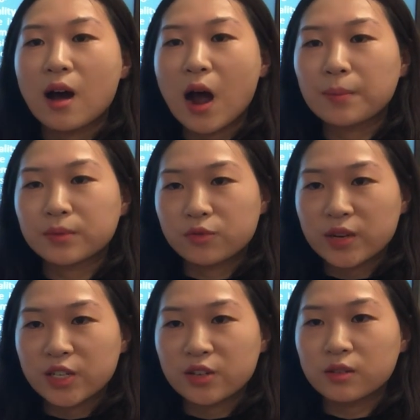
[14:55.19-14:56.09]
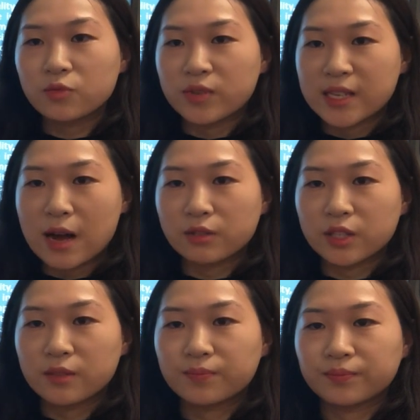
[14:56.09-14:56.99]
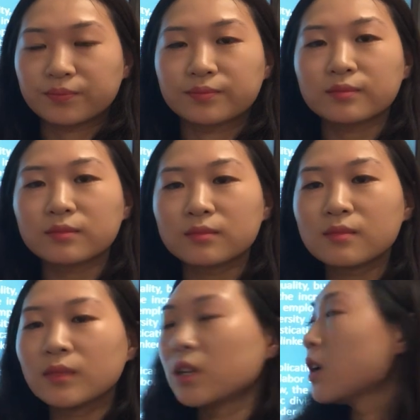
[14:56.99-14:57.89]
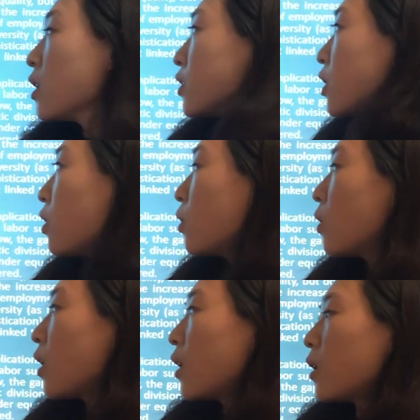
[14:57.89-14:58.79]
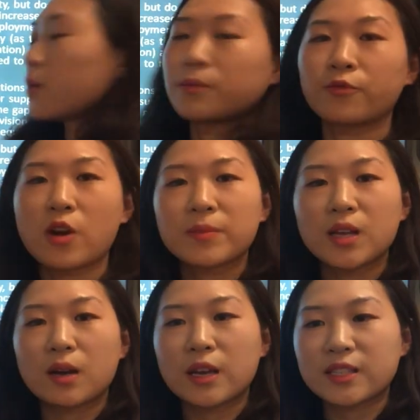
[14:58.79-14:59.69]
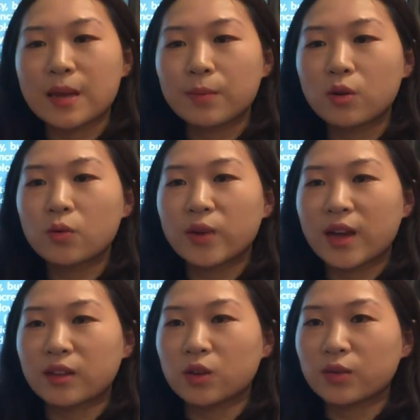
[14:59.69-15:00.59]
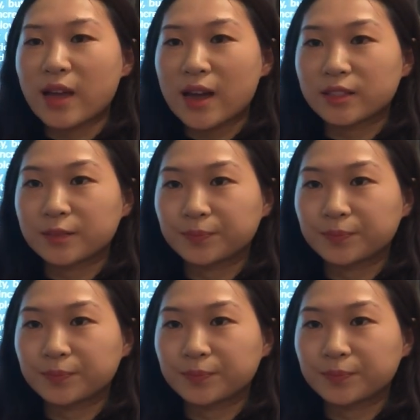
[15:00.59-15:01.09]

arbitration result. So from the example, we can note that